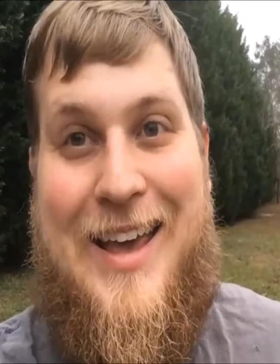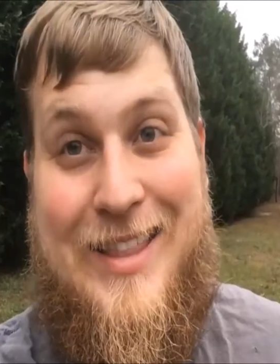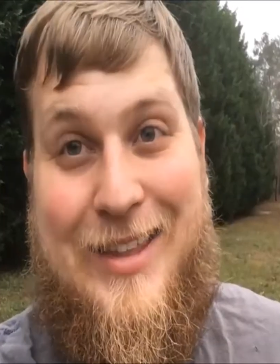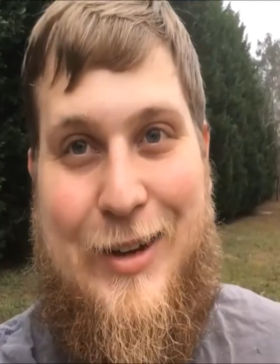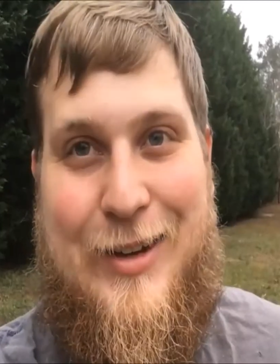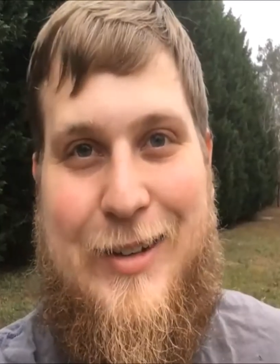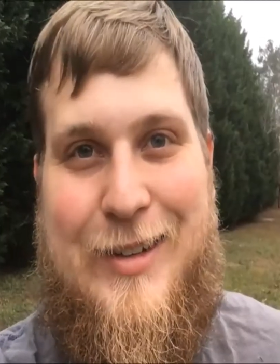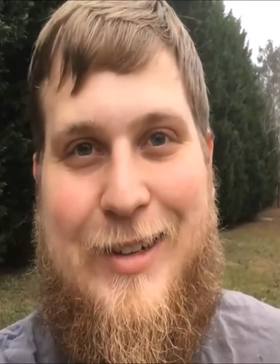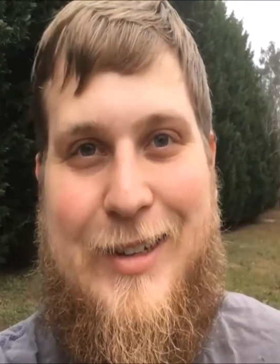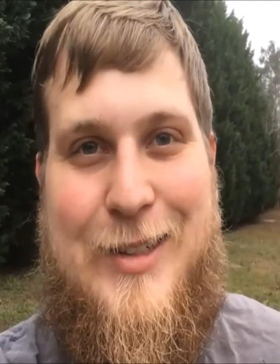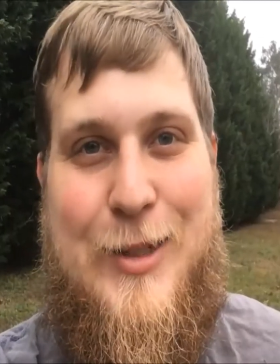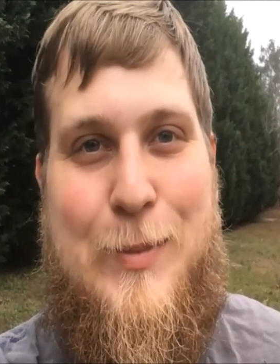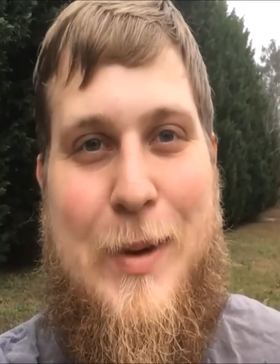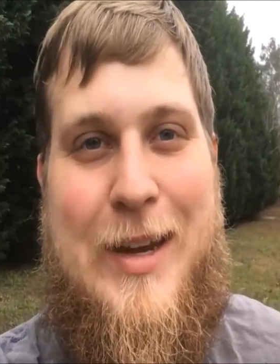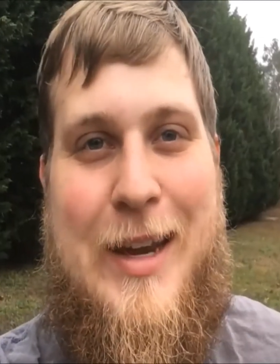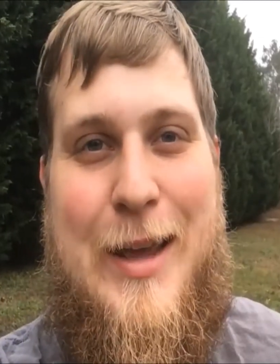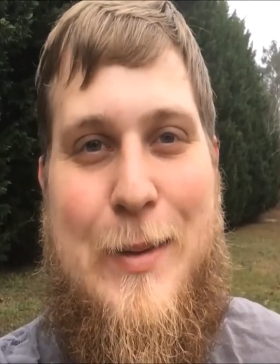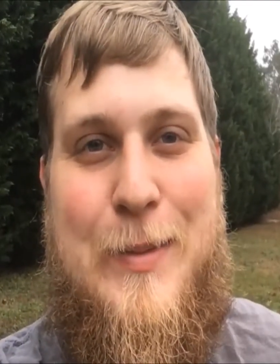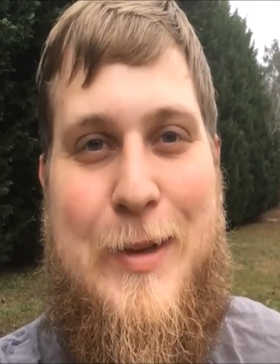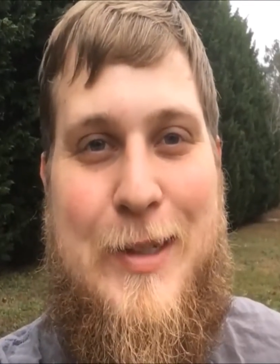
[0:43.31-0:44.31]
Hey there. So my
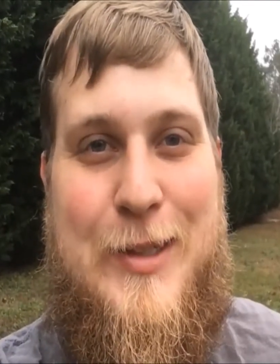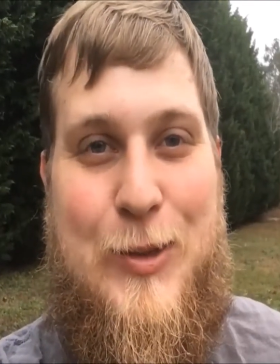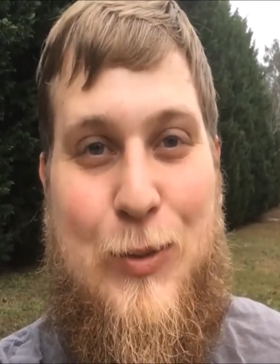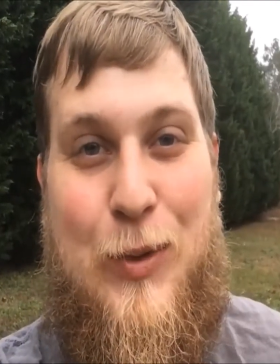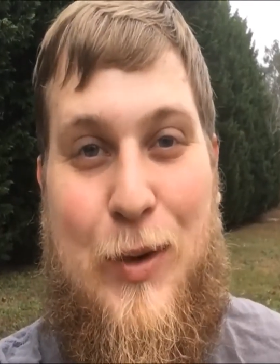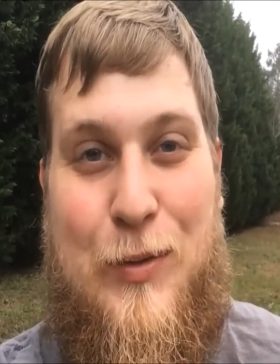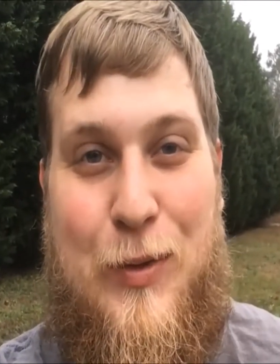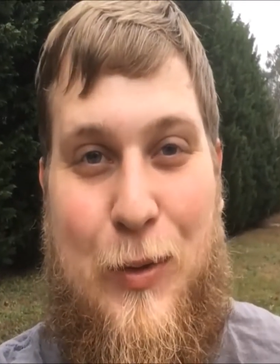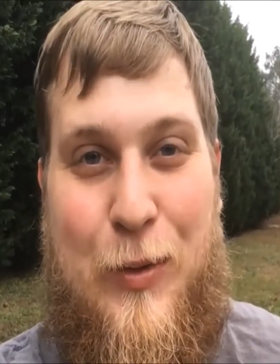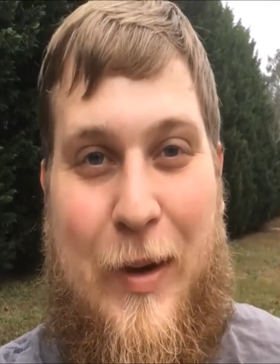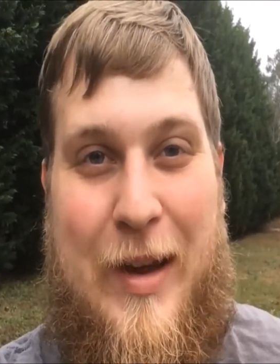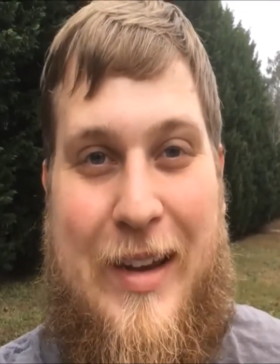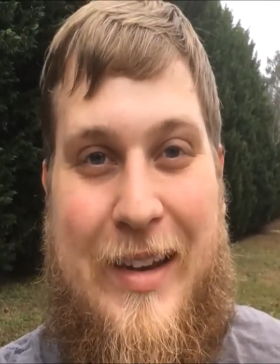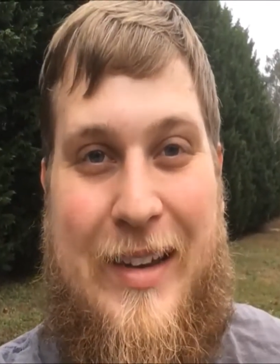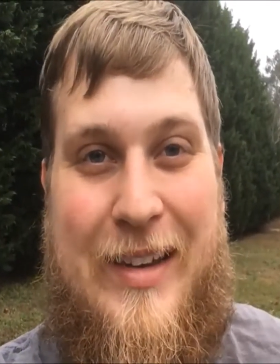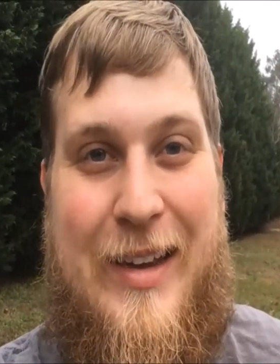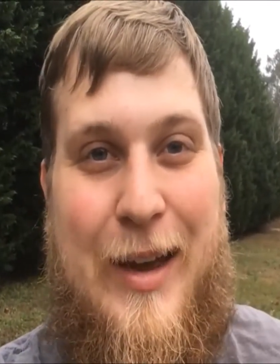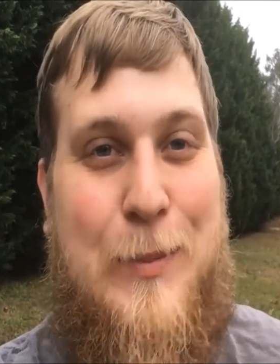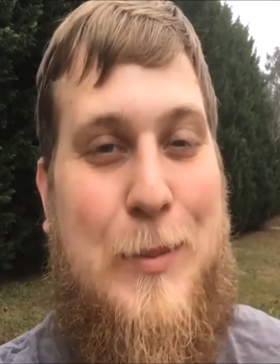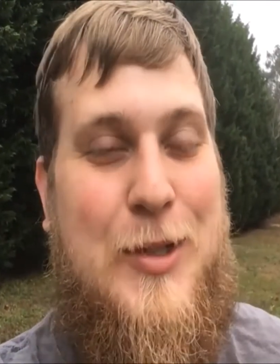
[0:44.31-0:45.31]
name is River
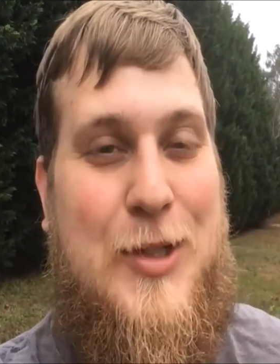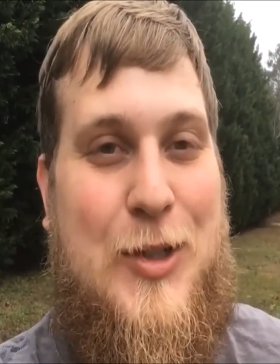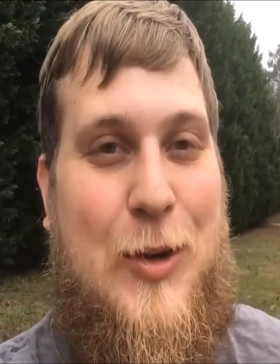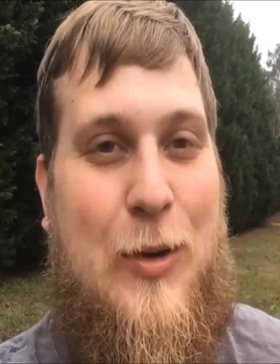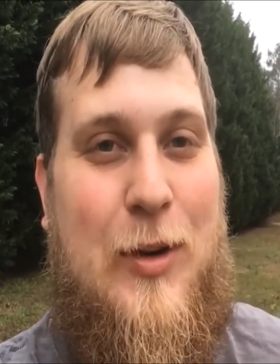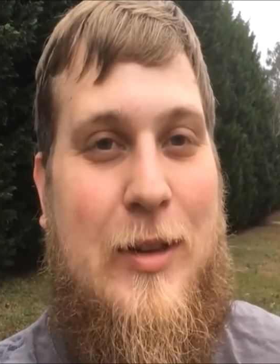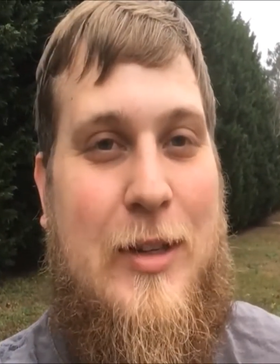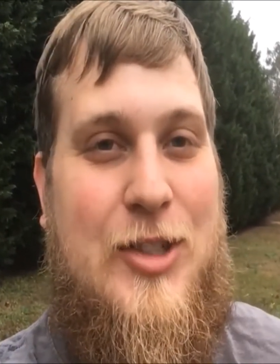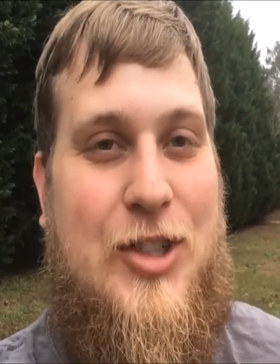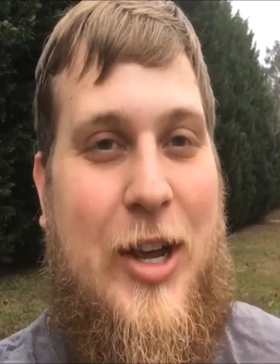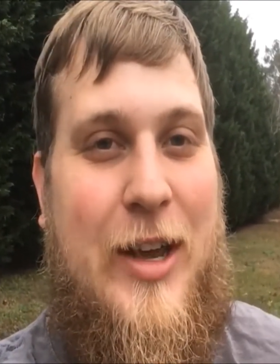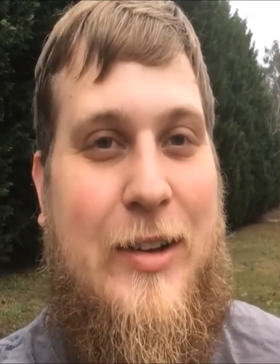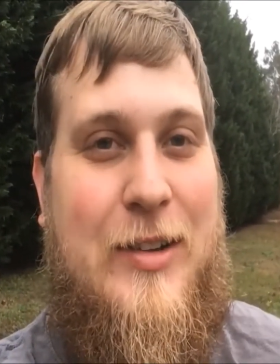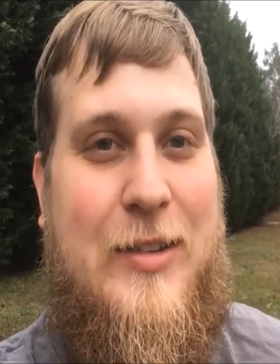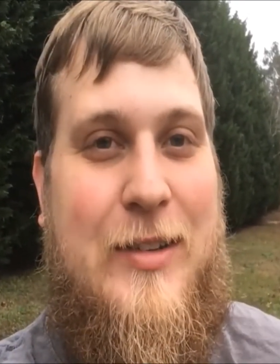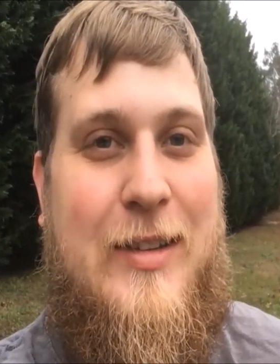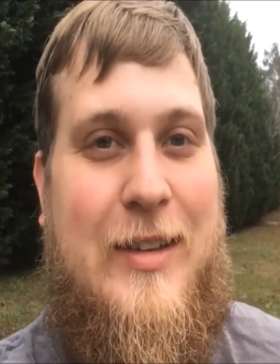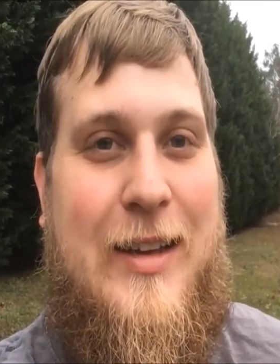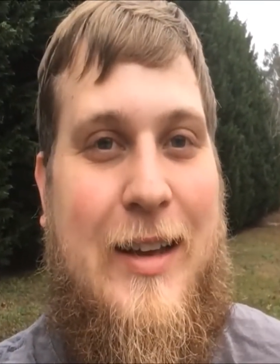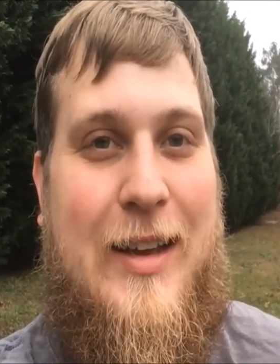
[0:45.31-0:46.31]
Randy. I'm just starting the channel.